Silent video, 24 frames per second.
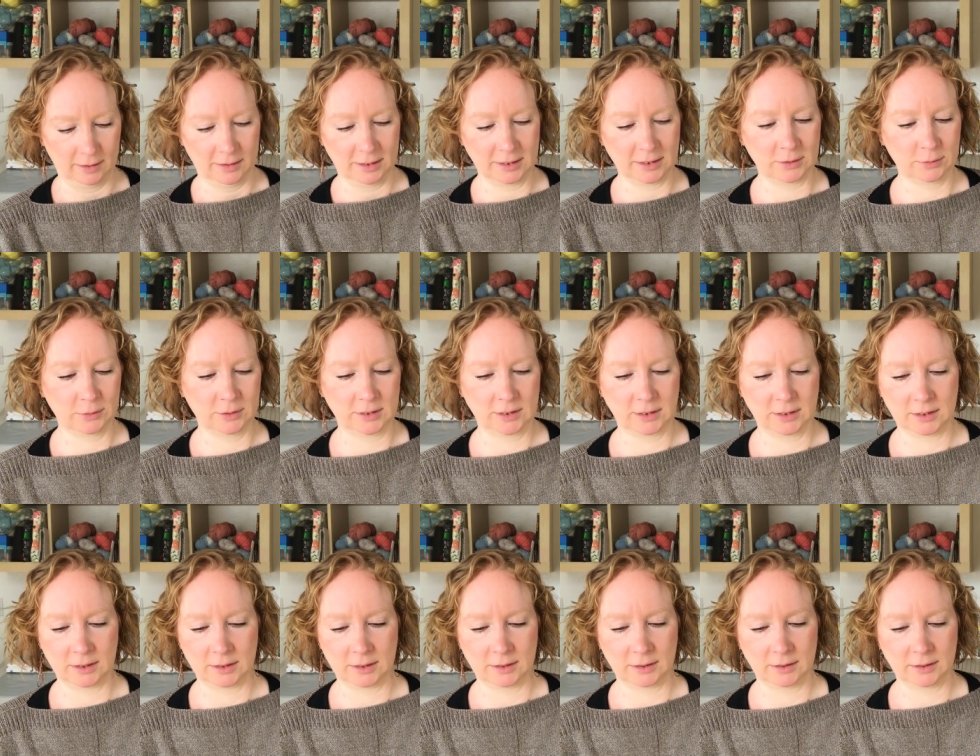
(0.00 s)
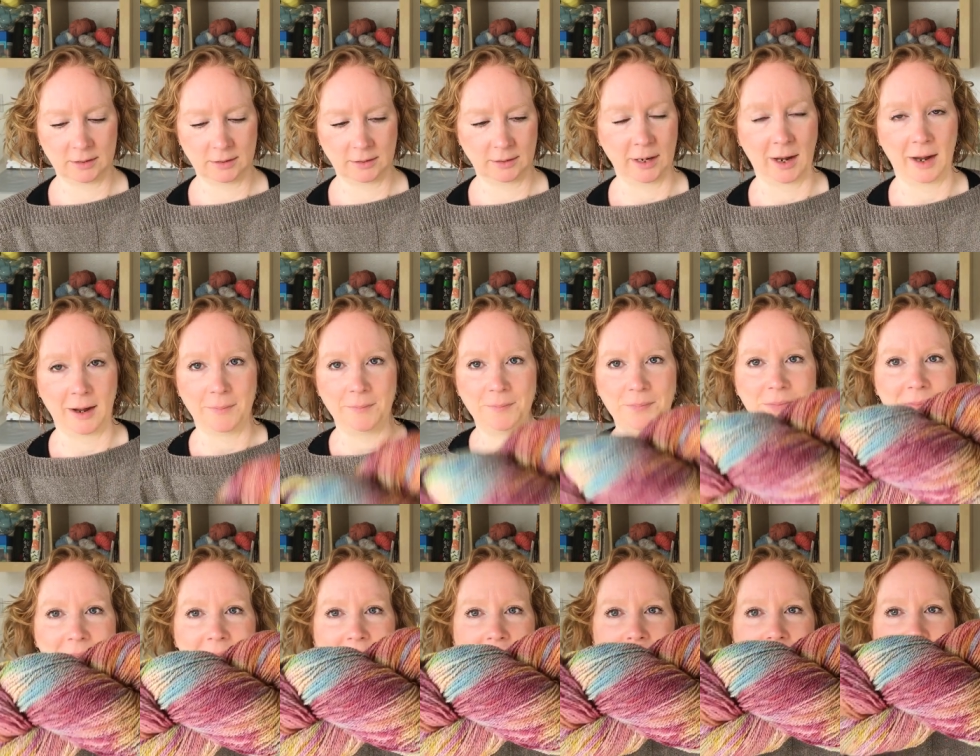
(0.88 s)
this was, yeah,
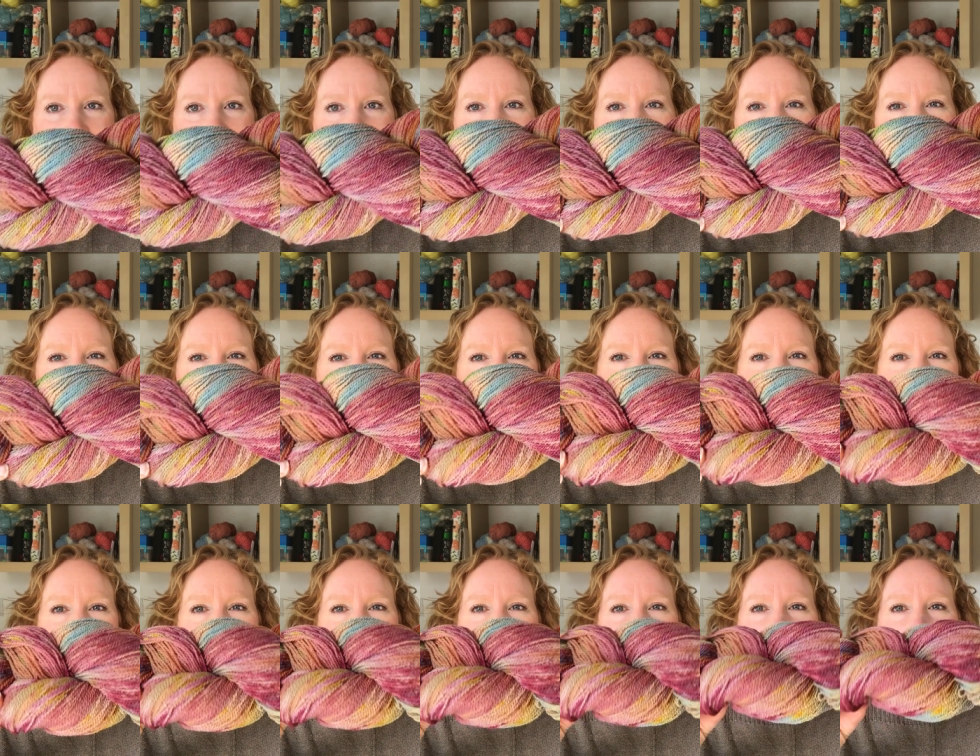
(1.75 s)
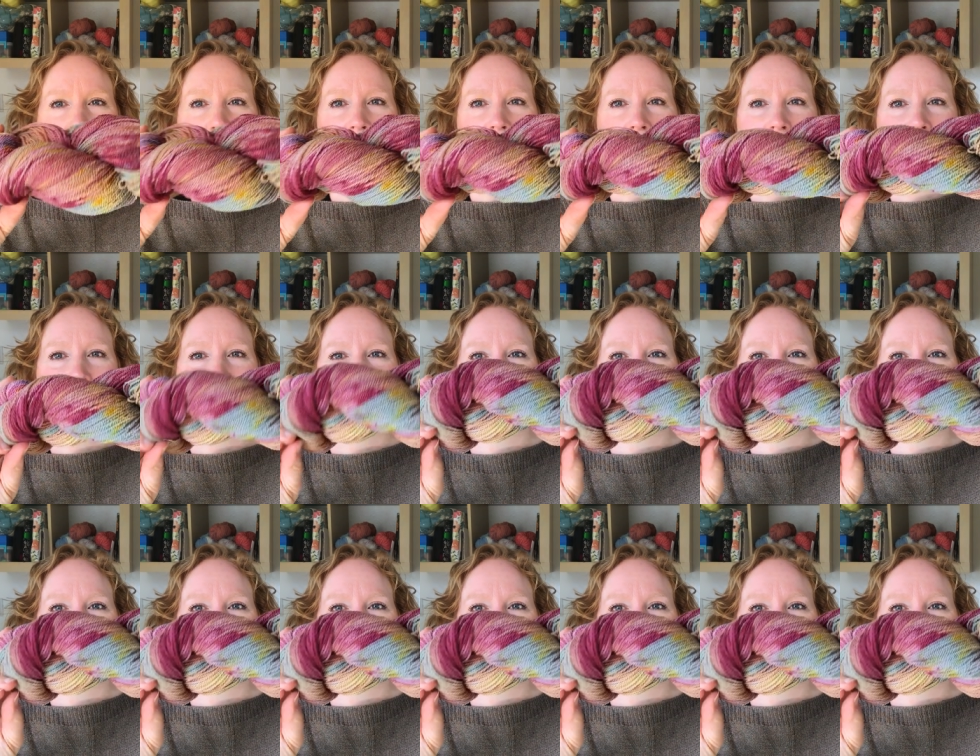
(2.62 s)
it worked out really, really well.